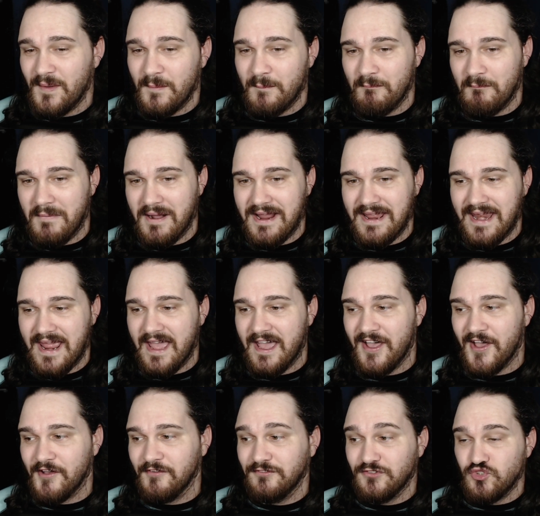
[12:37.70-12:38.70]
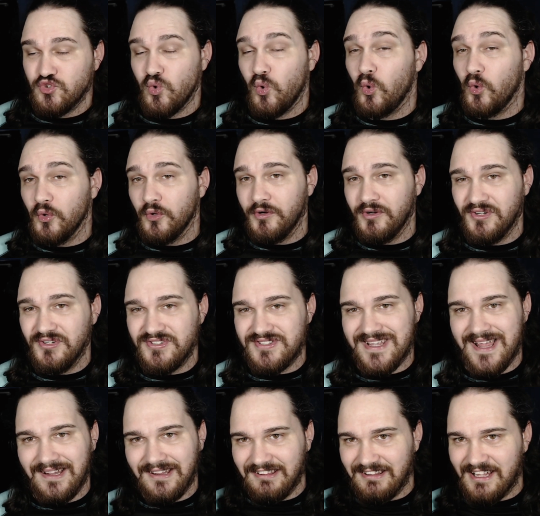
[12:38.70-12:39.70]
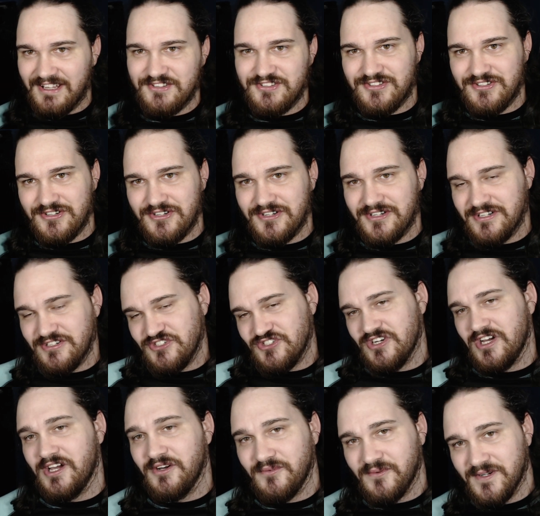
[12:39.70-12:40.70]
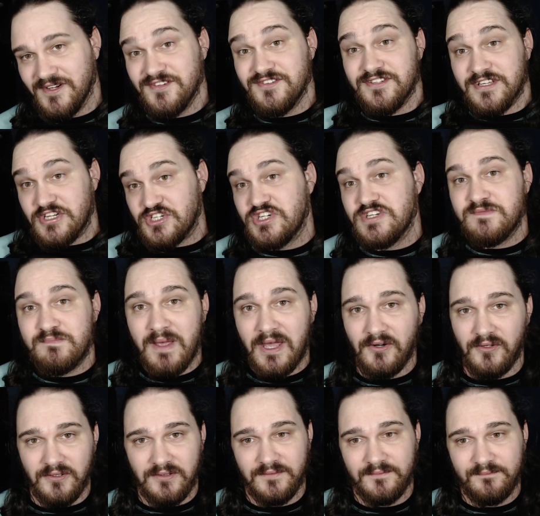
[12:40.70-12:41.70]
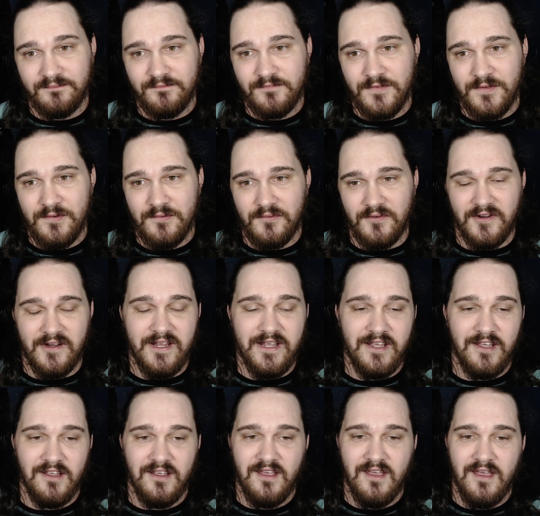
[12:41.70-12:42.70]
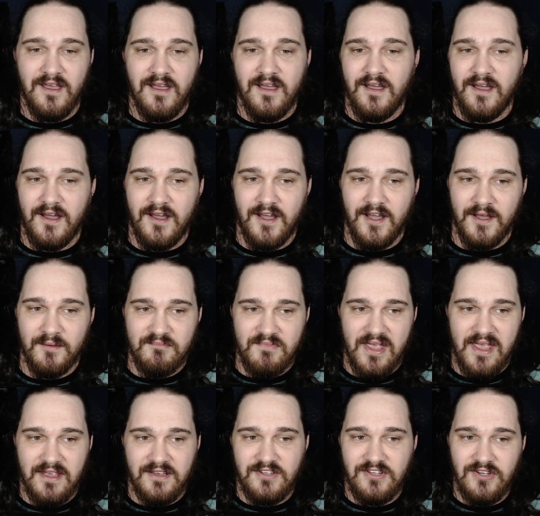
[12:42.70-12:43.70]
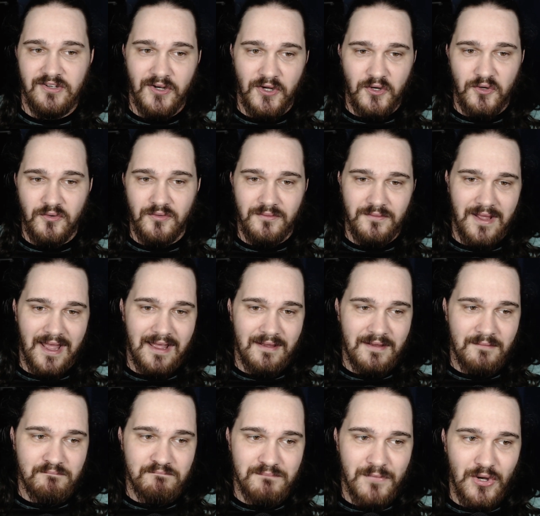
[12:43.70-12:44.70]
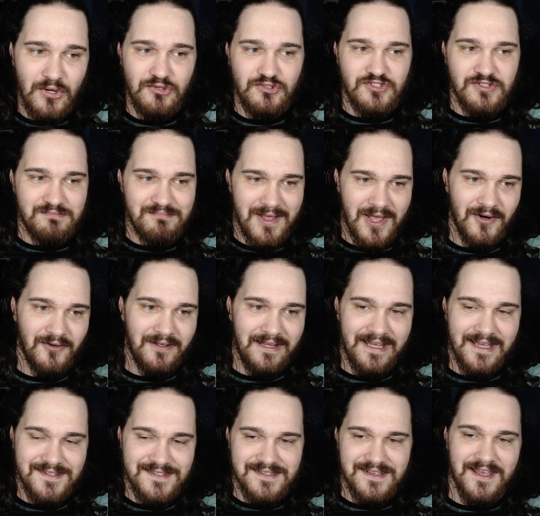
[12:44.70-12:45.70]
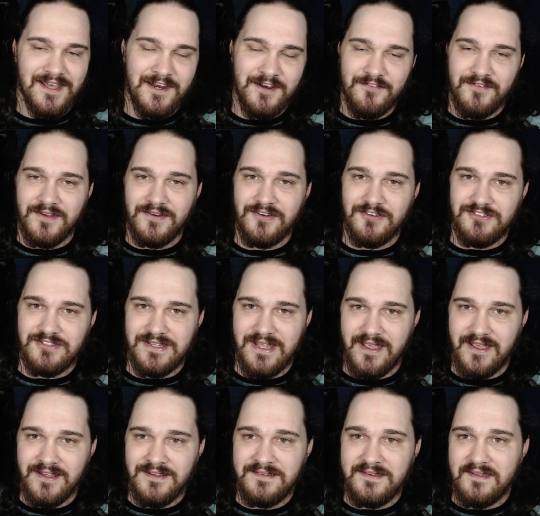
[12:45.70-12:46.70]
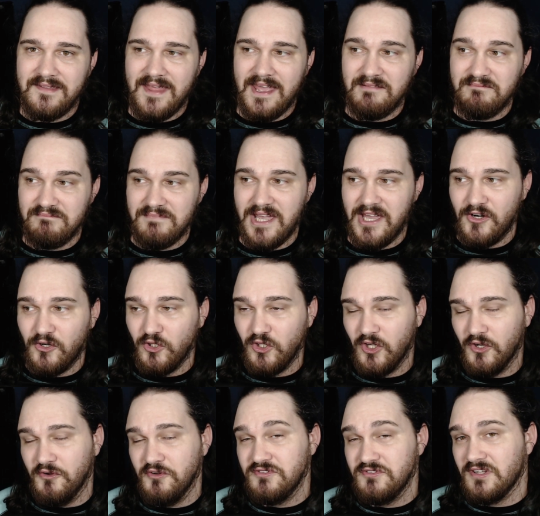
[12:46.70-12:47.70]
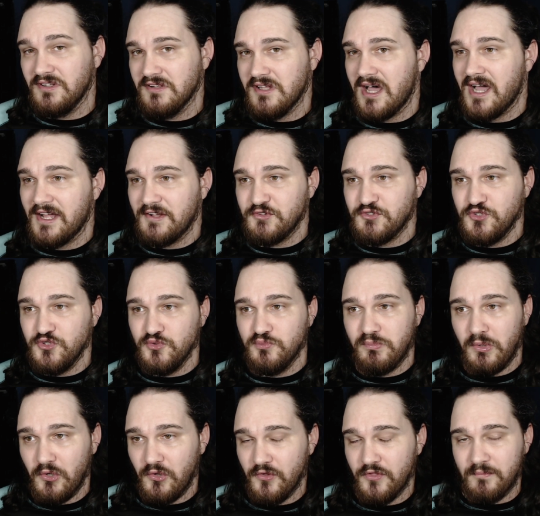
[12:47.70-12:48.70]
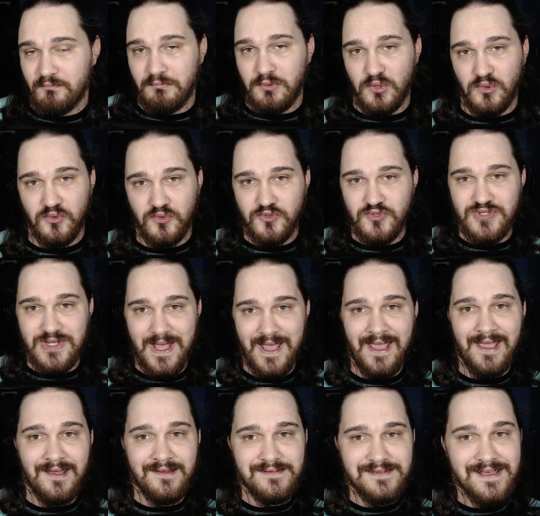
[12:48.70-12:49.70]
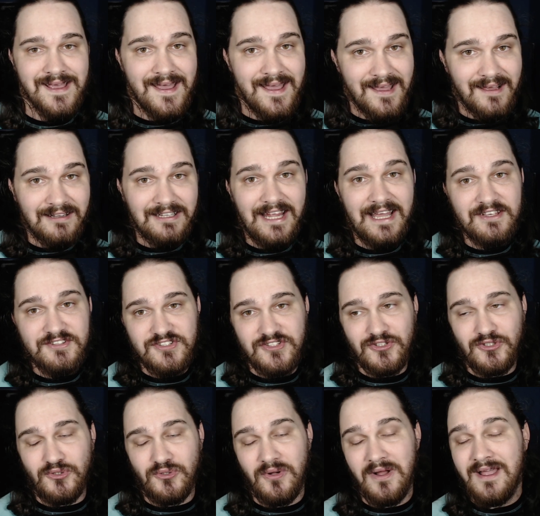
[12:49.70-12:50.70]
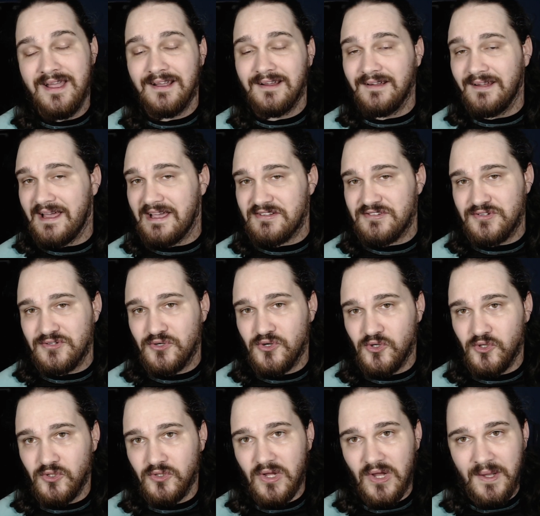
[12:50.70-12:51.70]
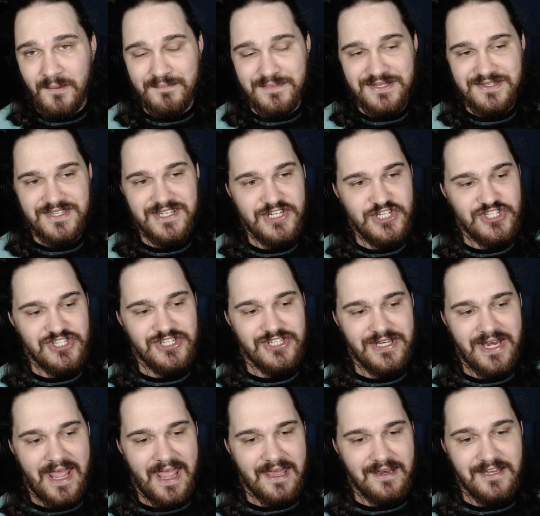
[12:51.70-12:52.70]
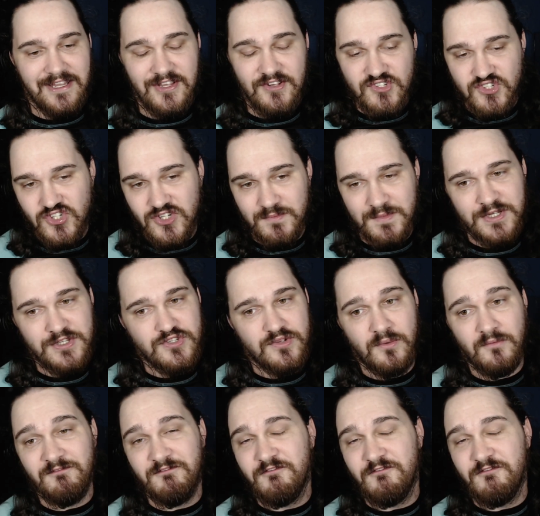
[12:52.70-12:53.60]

might have towards lesser genres such as metal, right? Um, and you know, most metalheads kind of understand that metal owes a lot to both blues and classical. Classical composition and instruments